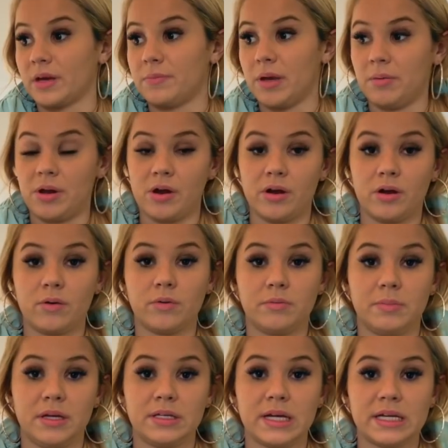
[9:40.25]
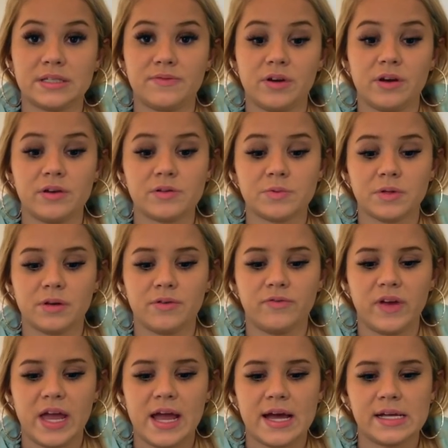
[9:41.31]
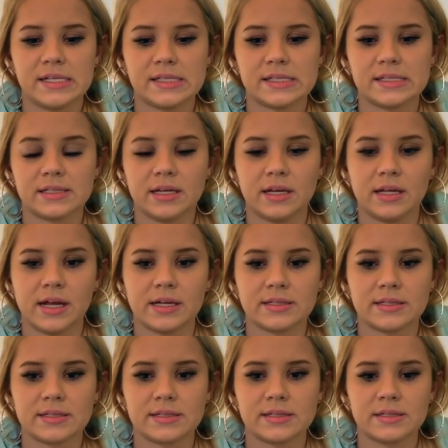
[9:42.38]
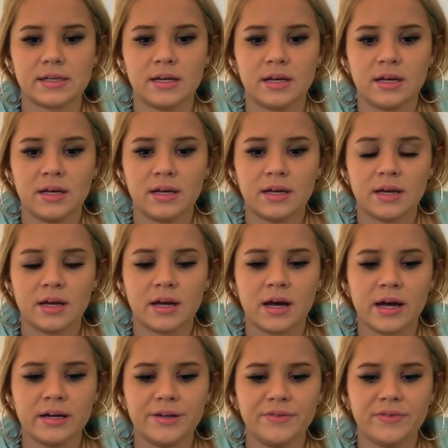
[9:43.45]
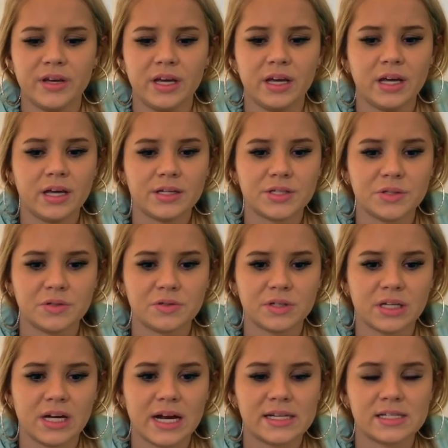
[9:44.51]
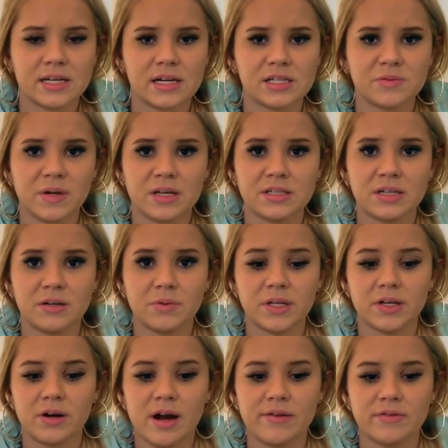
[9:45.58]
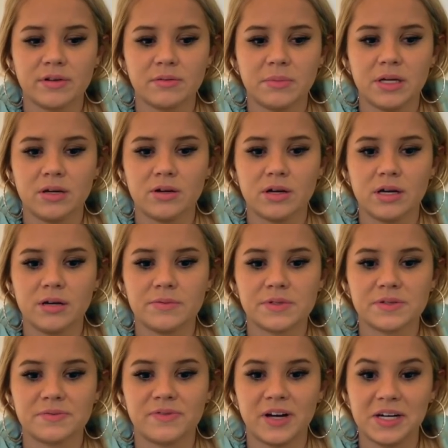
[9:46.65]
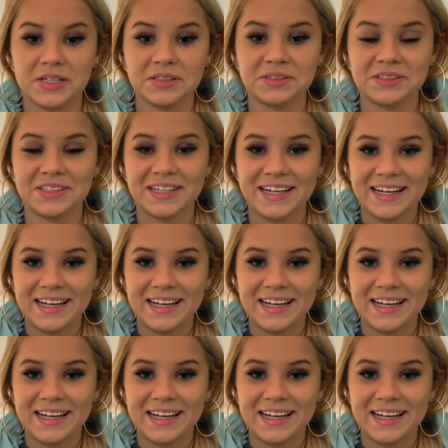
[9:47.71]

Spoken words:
Baby Ariel would make dance videos with her fans, and that's kind of it. She was really nice to us. We had dinner with her after the meet and greet. It was fun.